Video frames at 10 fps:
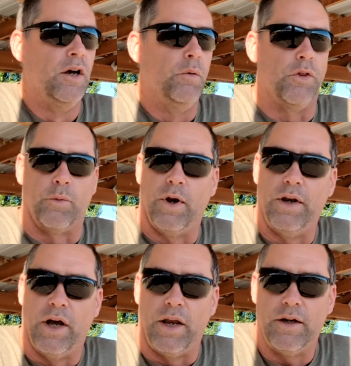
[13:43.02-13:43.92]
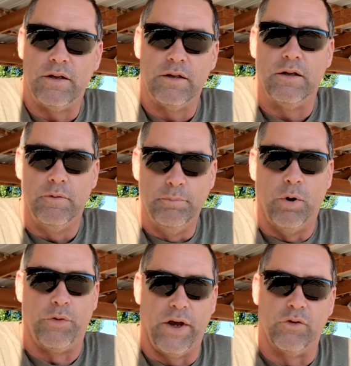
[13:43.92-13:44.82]
With a red dot,
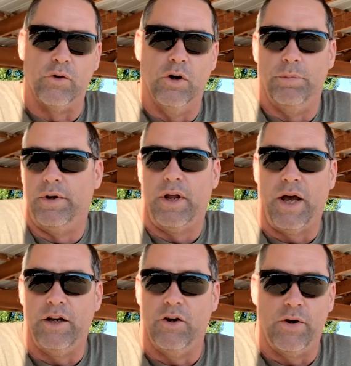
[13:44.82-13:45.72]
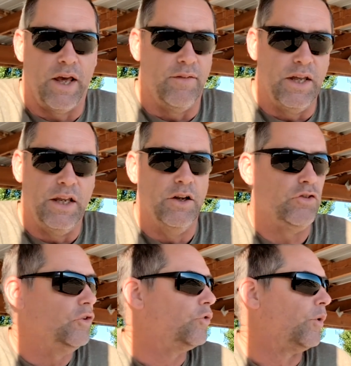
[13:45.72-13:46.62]
both eyes are open. I don't have any
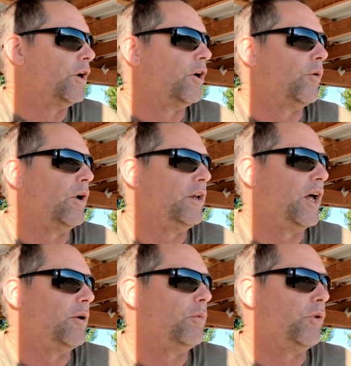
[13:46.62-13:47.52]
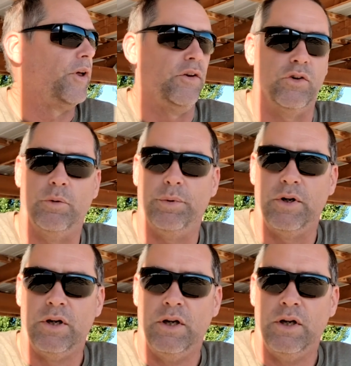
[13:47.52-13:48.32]
issues running a red dot, both eyes open,